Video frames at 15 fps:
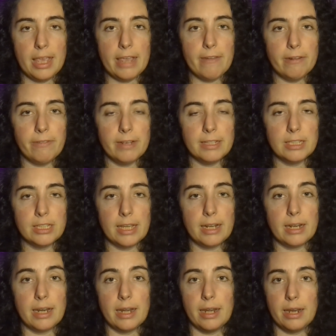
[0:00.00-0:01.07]
Even if I
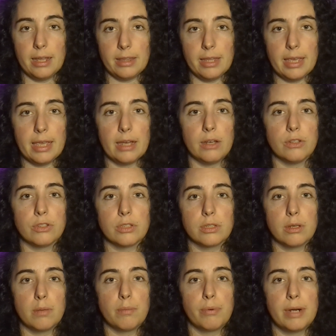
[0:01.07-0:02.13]
said nothing
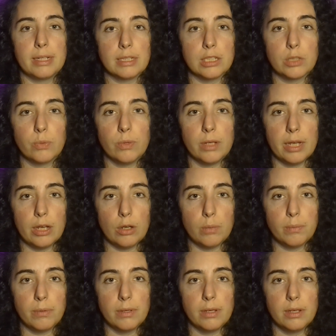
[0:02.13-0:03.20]
else, presence will
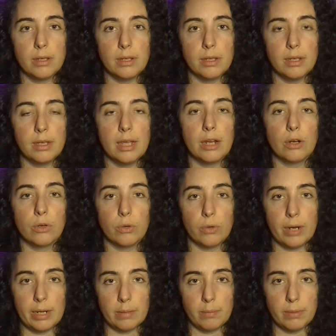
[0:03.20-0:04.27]
help
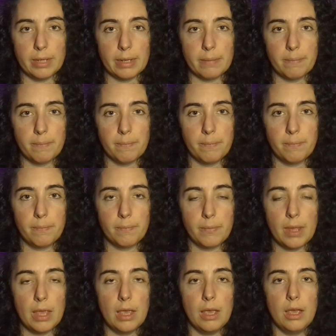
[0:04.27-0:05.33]
incredibly.
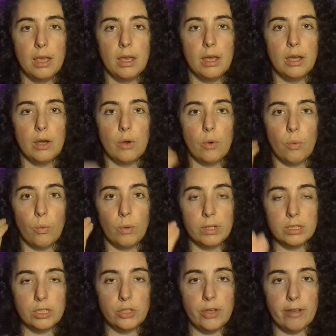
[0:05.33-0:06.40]

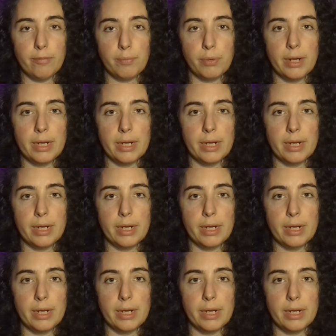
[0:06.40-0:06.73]
Once you have